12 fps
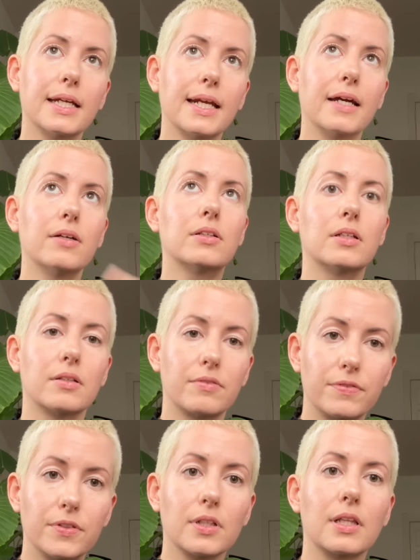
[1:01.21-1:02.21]
out and
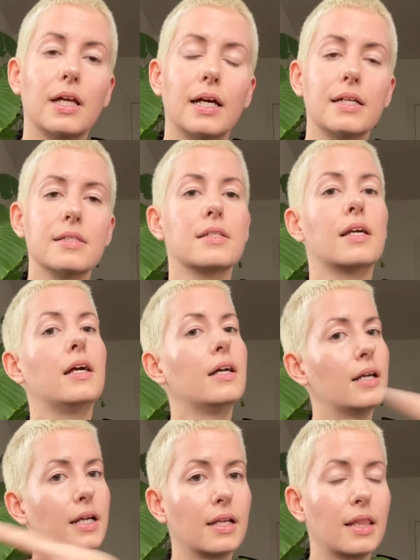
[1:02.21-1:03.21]
fertilized,
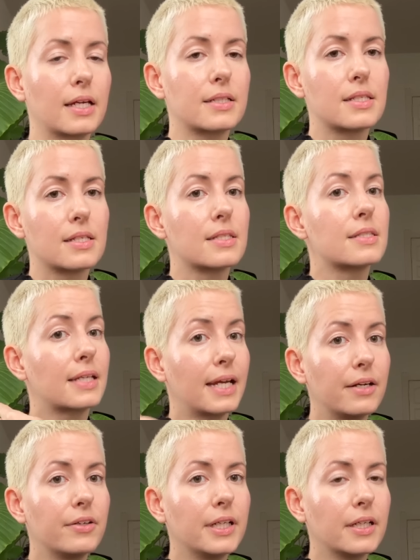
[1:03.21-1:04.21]
and Alexis is
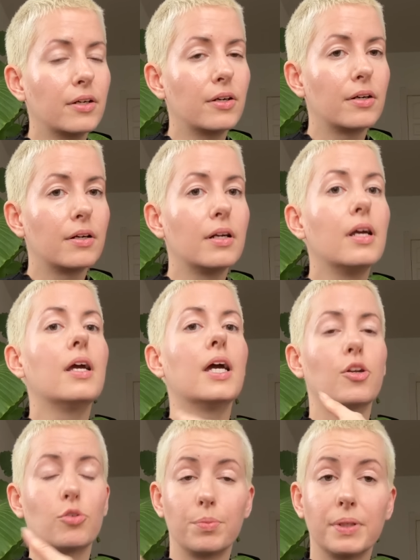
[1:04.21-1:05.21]
carrying her
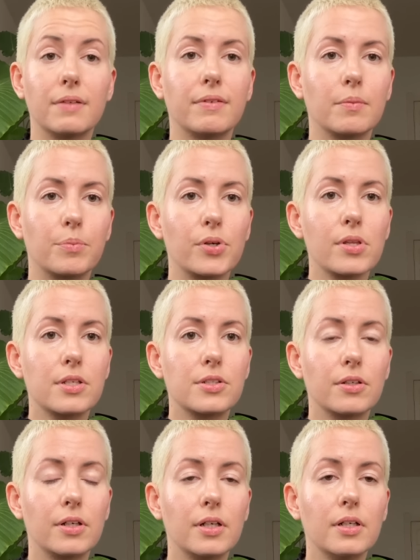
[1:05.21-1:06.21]
and will be giving birth to
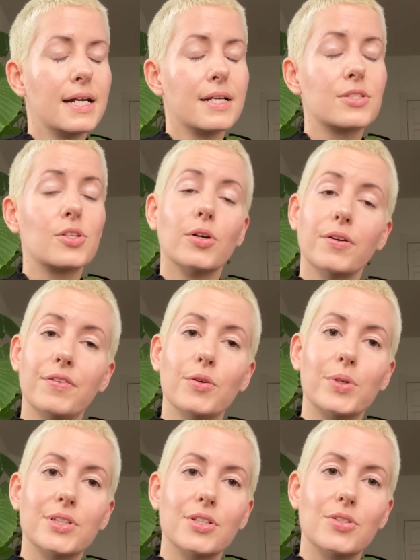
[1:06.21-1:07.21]
her. So if you
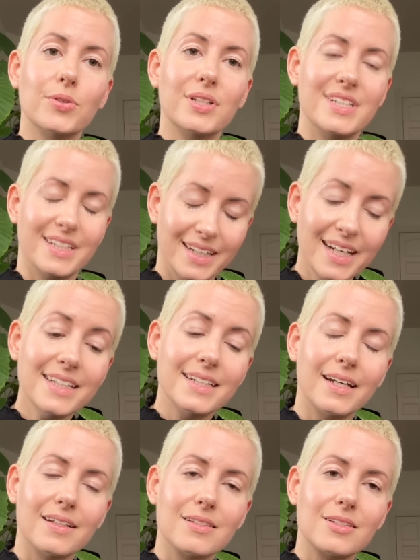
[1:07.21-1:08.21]
were to do a DNA
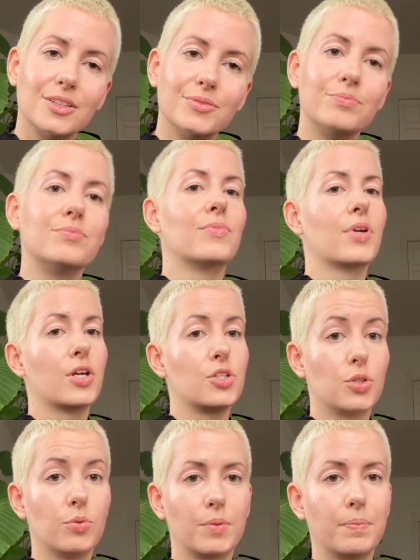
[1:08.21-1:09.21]
test,
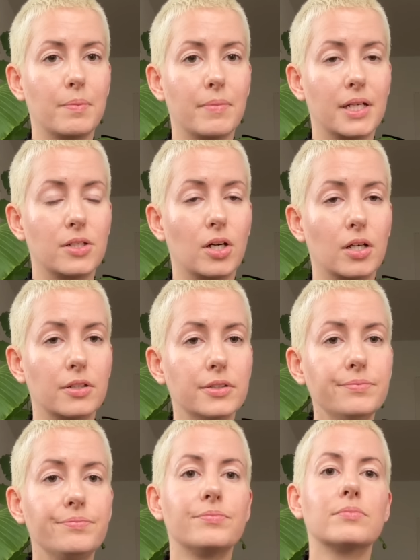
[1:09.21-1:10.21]
she would be my daughter.
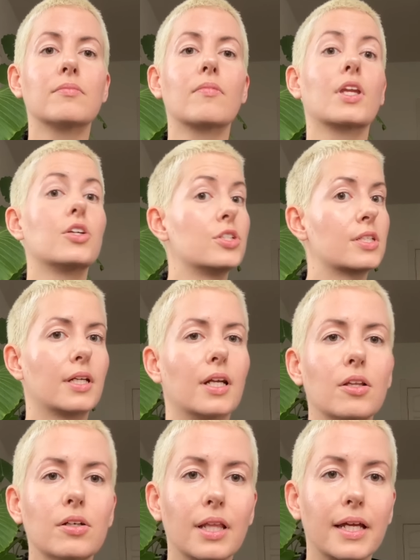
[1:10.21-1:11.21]
She's gonna
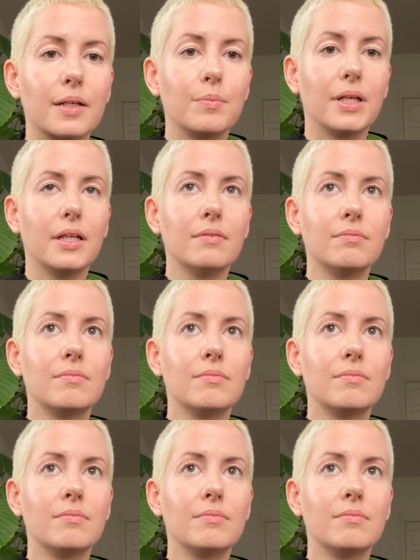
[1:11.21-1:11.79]
look like me.